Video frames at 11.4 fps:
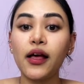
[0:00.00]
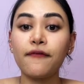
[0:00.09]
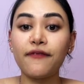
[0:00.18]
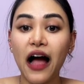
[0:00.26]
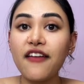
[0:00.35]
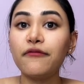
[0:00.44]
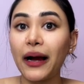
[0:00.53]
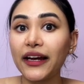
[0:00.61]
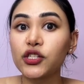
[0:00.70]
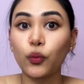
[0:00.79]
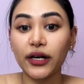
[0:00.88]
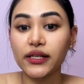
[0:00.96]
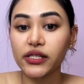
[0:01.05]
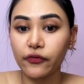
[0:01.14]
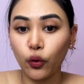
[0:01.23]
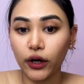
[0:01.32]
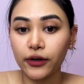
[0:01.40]
5 minus 1 is
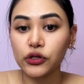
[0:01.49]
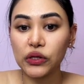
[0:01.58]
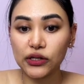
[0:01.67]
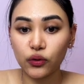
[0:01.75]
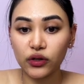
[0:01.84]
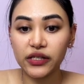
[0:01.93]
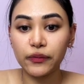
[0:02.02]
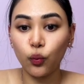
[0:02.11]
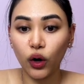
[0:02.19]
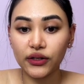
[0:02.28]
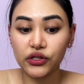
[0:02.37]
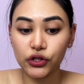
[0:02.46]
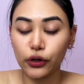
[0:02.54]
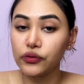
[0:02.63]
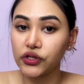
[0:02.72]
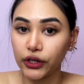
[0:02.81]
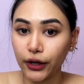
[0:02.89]
4, so that's going to be 1, 0,
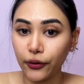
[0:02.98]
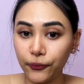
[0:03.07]
0.